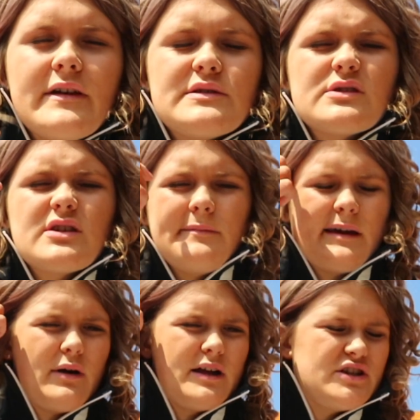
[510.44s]
Like this one's going to be
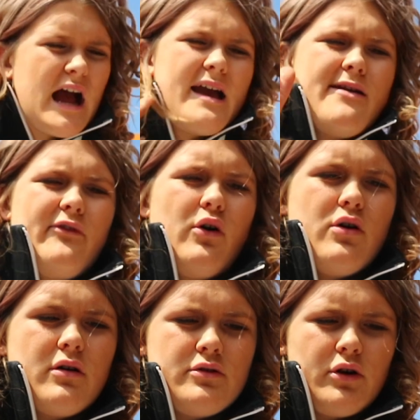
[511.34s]
quite a chatty
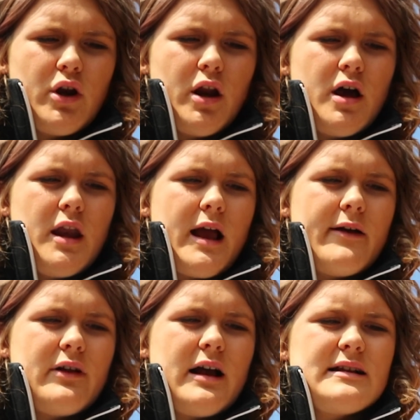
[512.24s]
vlog, not gonna lie. Like I
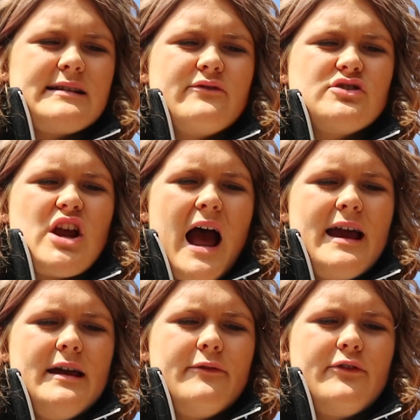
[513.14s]
feel like I haven't
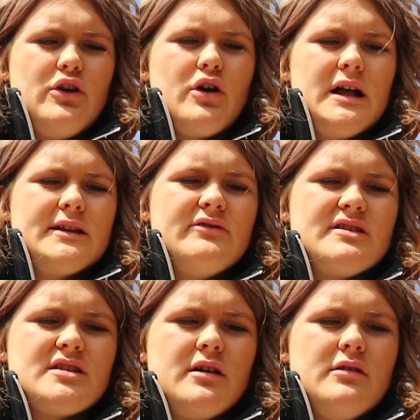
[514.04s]
chatted for you guys for
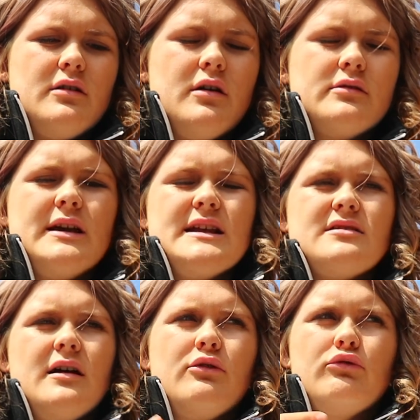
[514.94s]
so long.
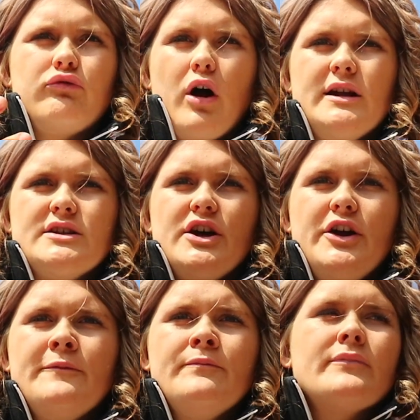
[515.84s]
It's like right
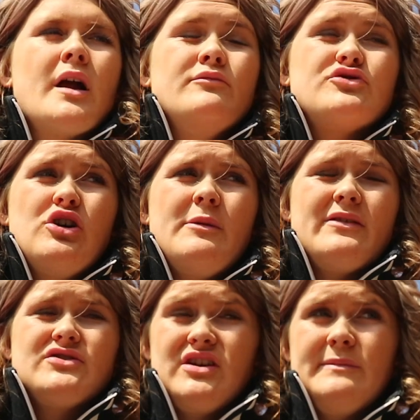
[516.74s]
to, I'm sorry
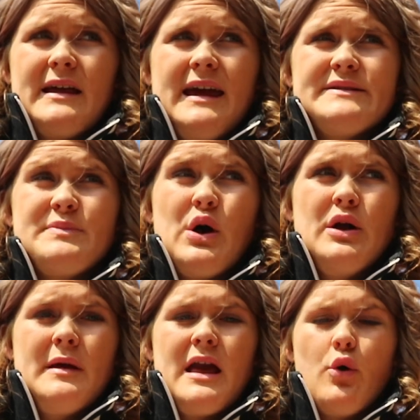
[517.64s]
about the screaming kids
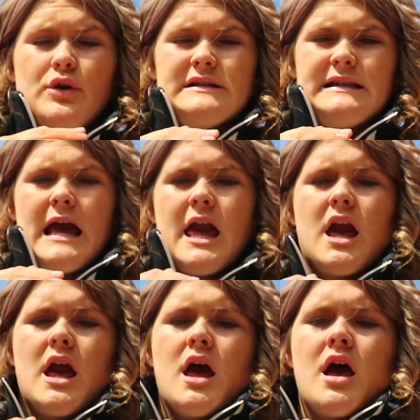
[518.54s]
behind me, honestly
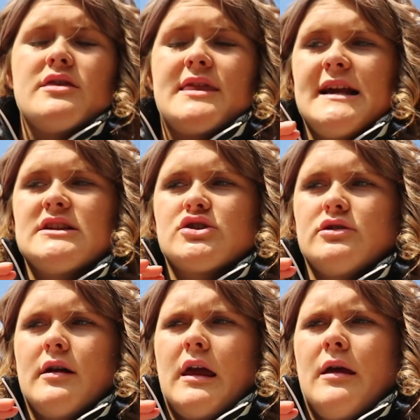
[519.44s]
they
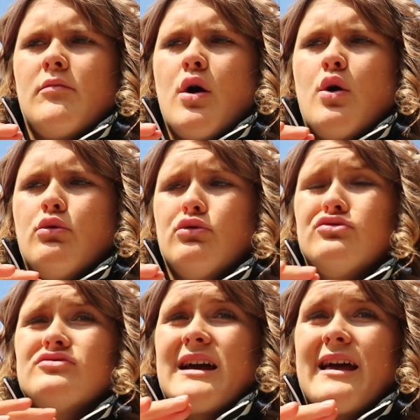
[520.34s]
scream
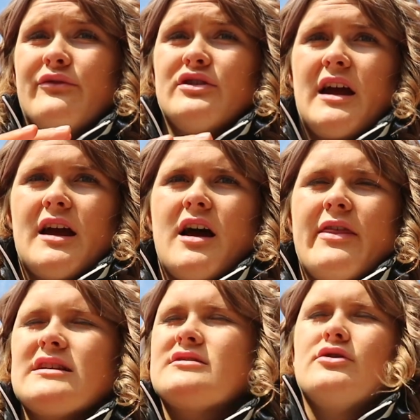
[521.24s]
all day every day. Like
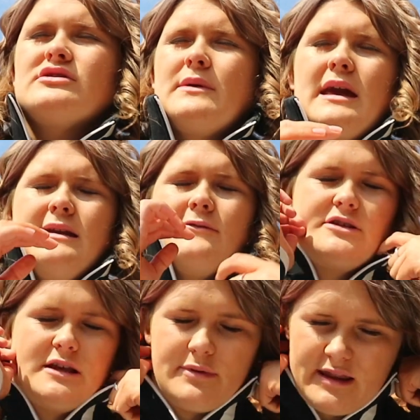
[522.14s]
they're so sweet and
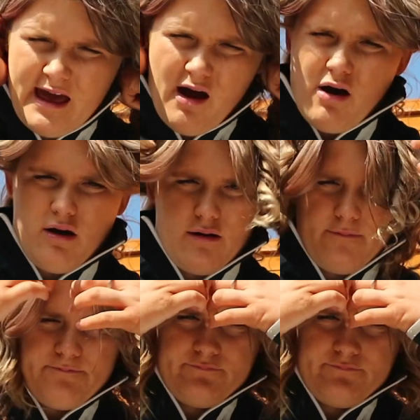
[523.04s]
everything, but they are